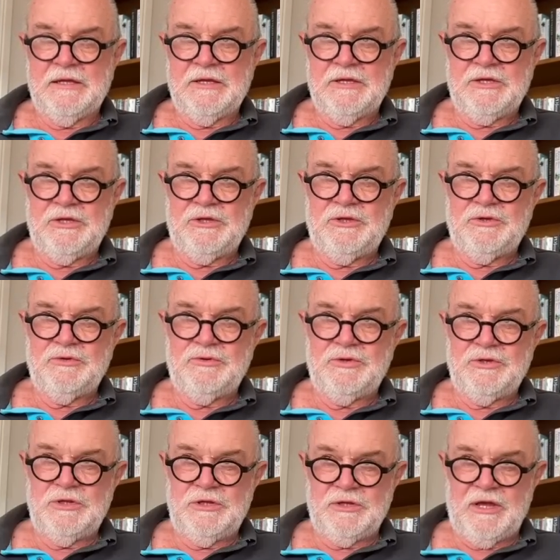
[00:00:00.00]

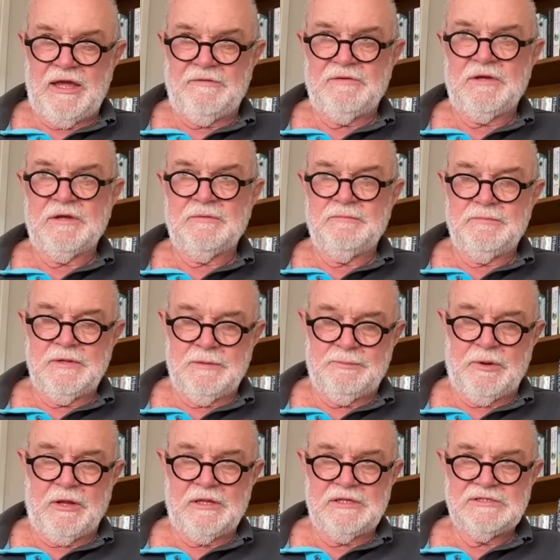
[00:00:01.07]
you know, having a
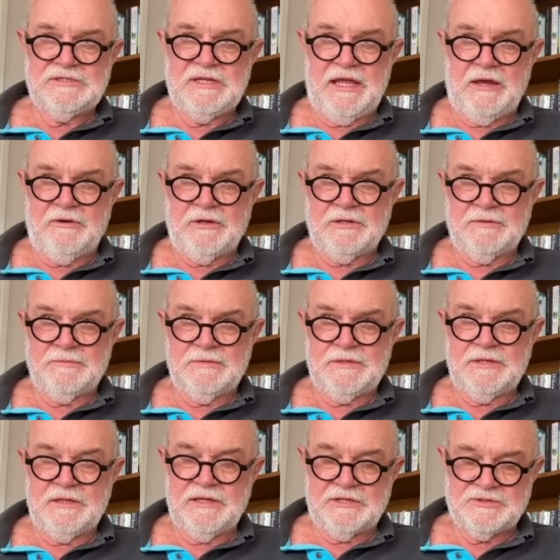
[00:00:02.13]
pilot is now
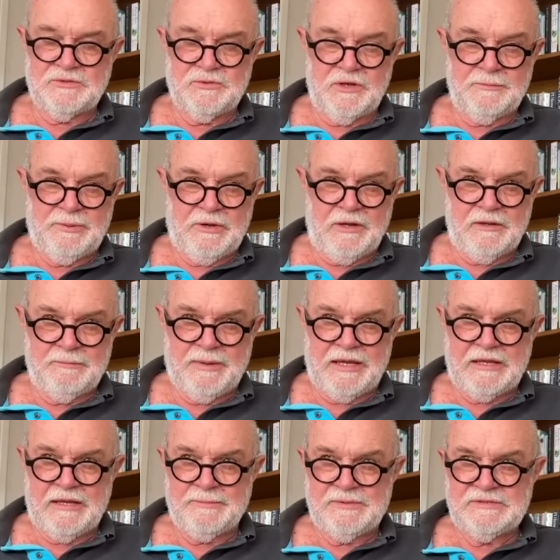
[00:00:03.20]
an electric autopilot
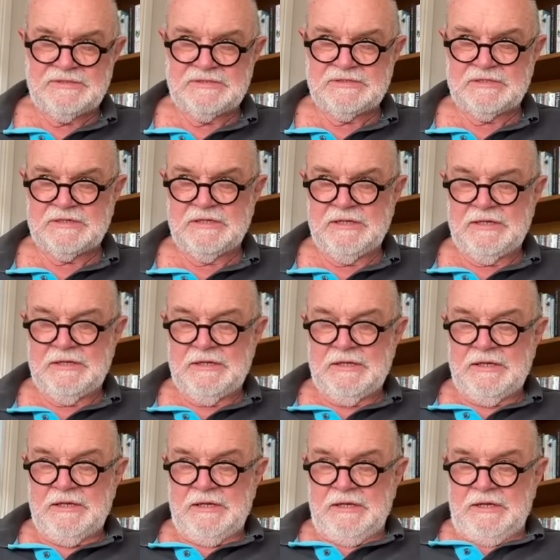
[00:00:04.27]
backup is
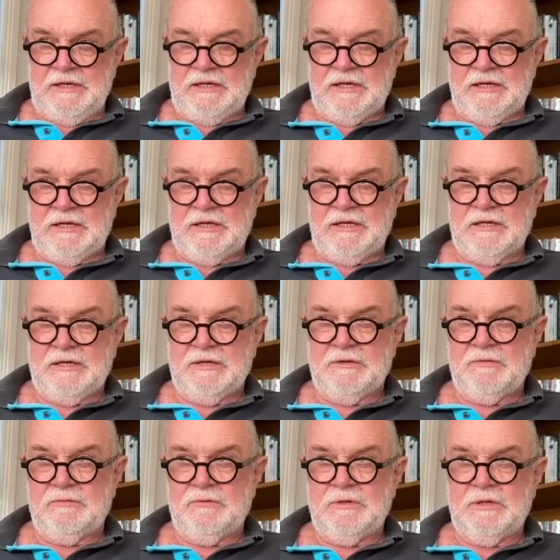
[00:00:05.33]
a
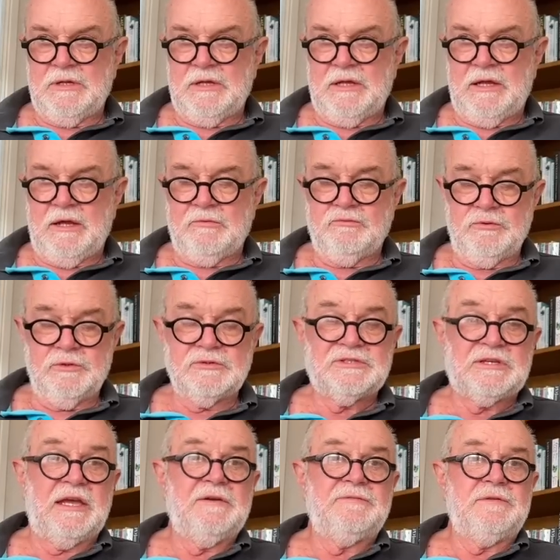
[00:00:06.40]
real
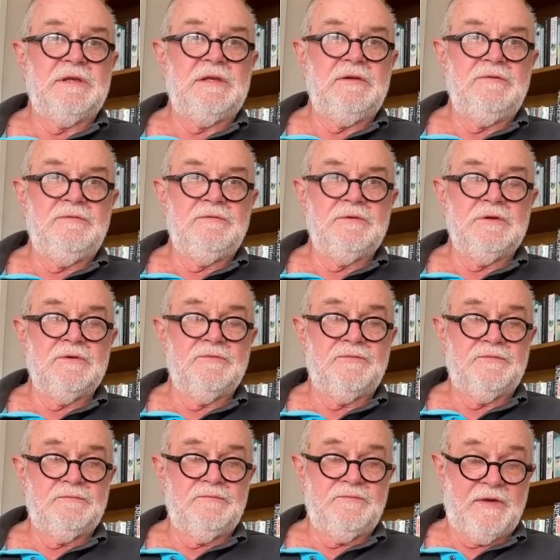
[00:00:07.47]
safety of
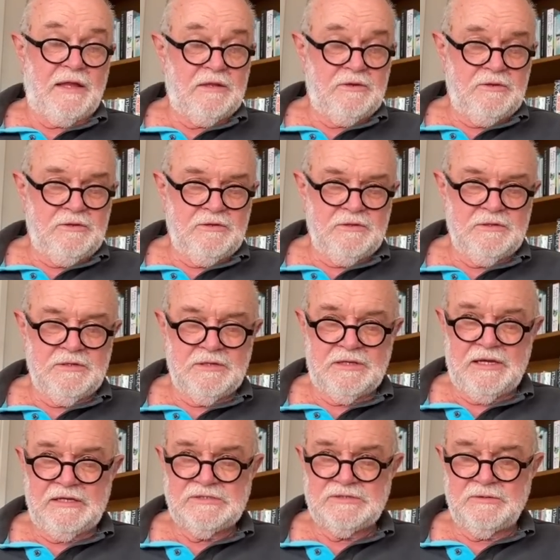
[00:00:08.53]
value.
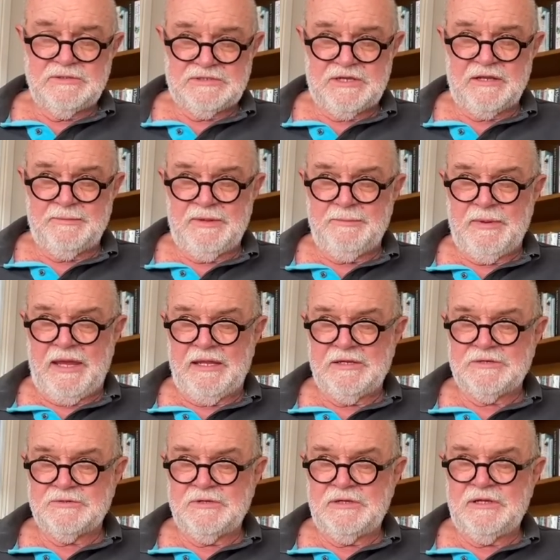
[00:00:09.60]
Okay, so it's going to be
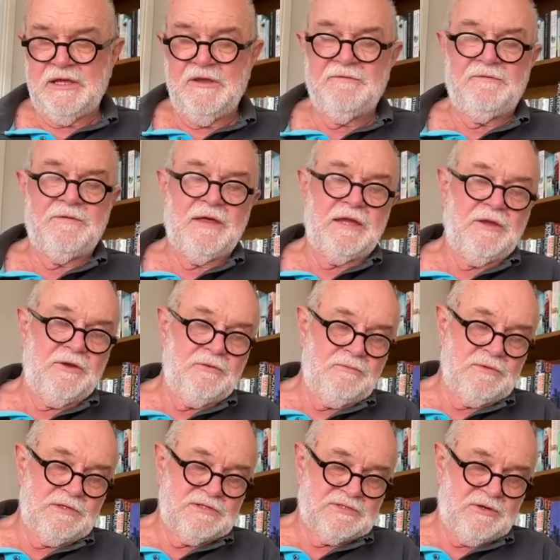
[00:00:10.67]
mandatory if they
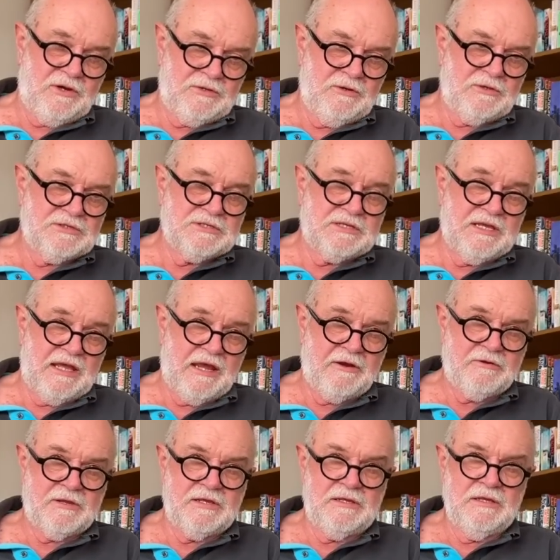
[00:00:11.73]
don't decide not to
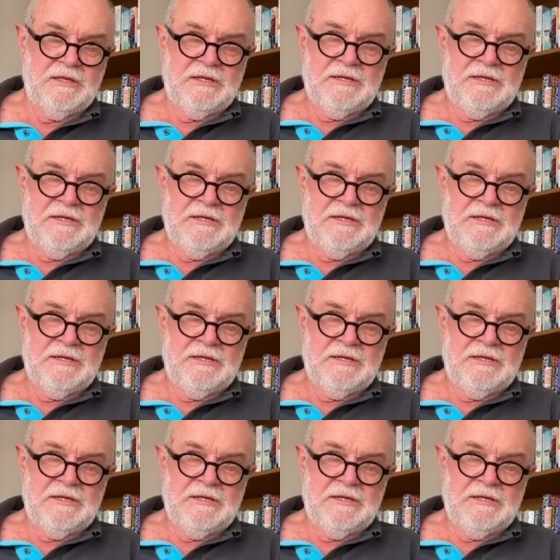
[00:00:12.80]
carry